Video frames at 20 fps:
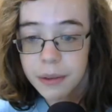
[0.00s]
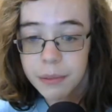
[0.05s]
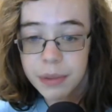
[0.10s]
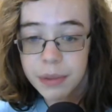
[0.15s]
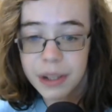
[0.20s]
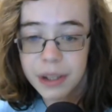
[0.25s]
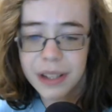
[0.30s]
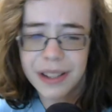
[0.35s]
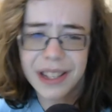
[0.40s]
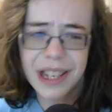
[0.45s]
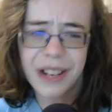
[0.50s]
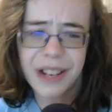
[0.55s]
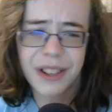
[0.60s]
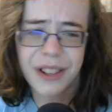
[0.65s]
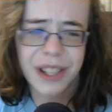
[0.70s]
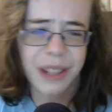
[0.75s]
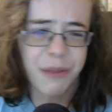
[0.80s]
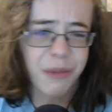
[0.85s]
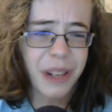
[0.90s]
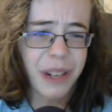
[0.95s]
but
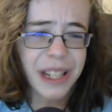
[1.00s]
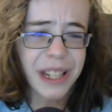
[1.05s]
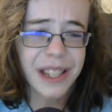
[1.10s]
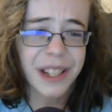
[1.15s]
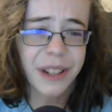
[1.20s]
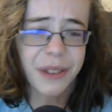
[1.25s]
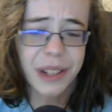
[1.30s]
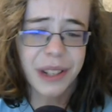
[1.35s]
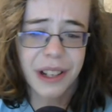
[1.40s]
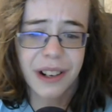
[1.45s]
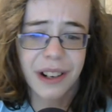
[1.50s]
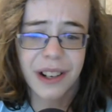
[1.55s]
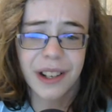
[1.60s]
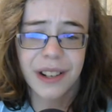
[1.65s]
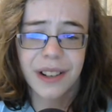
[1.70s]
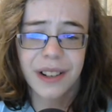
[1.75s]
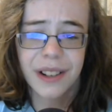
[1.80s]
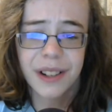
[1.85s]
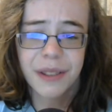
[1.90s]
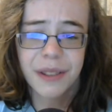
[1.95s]
seriously, what's going on?
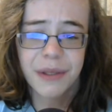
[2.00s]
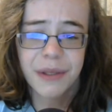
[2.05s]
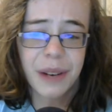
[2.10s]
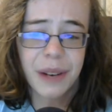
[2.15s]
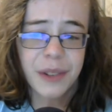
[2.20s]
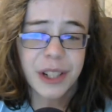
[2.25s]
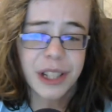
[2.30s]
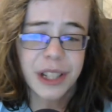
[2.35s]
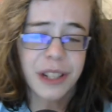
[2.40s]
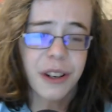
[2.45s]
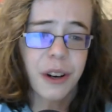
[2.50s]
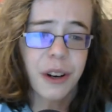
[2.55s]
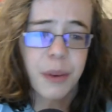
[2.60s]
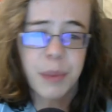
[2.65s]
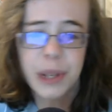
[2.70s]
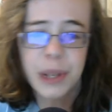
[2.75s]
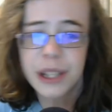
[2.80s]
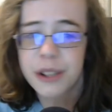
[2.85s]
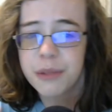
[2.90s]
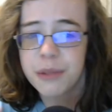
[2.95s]
Whenever she
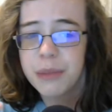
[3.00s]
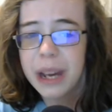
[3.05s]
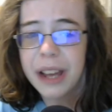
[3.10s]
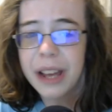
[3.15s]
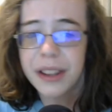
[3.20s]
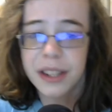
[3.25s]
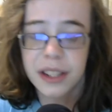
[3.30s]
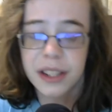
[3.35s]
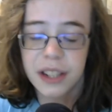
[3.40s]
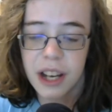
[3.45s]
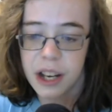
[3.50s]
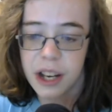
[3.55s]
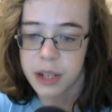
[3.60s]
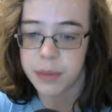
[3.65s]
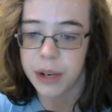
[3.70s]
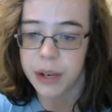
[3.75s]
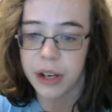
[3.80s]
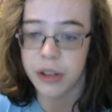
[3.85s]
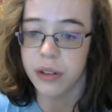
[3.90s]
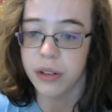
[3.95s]
opens her mouth and talks
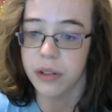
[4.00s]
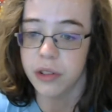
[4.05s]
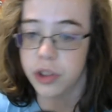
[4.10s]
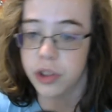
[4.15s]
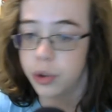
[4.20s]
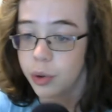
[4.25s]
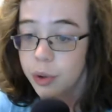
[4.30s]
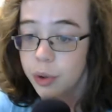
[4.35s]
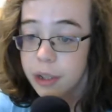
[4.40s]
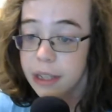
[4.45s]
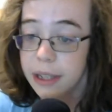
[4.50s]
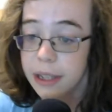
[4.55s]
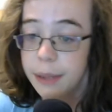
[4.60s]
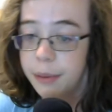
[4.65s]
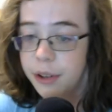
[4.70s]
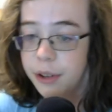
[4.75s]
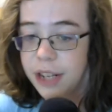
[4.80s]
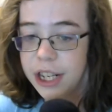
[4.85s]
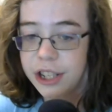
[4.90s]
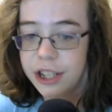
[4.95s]
about droid
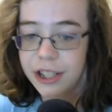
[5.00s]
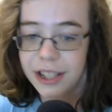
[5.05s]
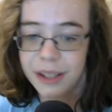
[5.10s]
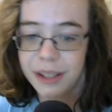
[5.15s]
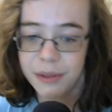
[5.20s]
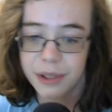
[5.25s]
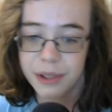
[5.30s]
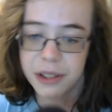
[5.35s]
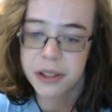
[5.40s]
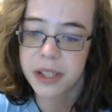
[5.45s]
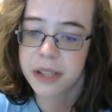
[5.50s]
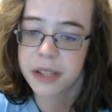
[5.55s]
liberation, which